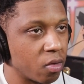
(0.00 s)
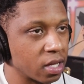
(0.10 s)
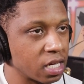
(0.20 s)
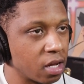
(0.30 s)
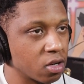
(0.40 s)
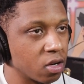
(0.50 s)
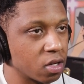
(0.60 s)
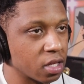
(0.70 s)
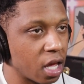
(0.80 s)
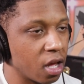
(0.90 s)
Watch out though,
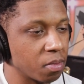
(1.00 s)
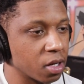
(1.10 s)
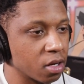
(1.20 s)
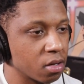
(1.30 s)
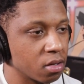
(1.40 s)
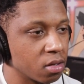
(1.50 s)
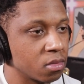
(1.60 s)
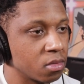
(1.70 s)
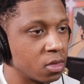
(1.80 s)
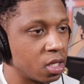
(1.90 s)
cause they up there.
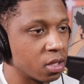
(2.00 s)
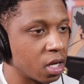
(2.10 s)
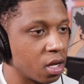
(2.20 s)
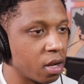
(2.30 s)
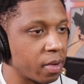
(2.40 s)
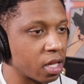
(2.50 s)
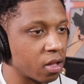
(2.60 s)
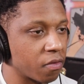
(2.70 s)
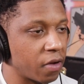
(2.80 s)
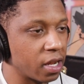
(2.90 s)
Damn, they about to have
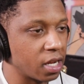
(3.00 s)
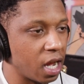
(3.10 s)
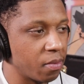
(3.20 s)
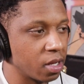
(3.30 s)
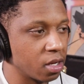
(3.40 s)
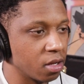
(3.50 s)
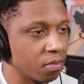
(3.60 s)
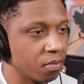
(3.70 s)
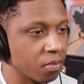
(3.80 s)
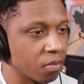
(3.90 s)
to fight Dobby and
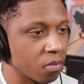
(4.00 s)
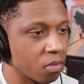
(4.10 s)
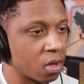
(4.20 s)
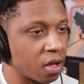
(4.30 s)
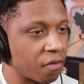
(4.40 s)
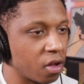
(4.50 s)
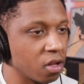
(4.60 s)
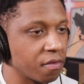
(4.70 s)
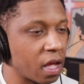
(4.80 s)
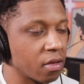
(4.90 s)
them. If
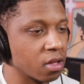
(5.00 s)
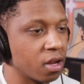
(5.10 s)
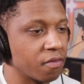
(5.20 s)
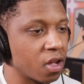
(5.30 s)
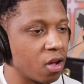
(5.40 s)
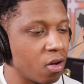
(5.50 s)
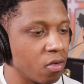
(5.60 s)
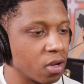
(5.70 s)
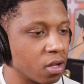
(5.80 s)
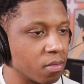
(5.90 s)
only that was enough to
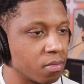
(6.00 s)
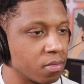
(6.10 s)
hold him.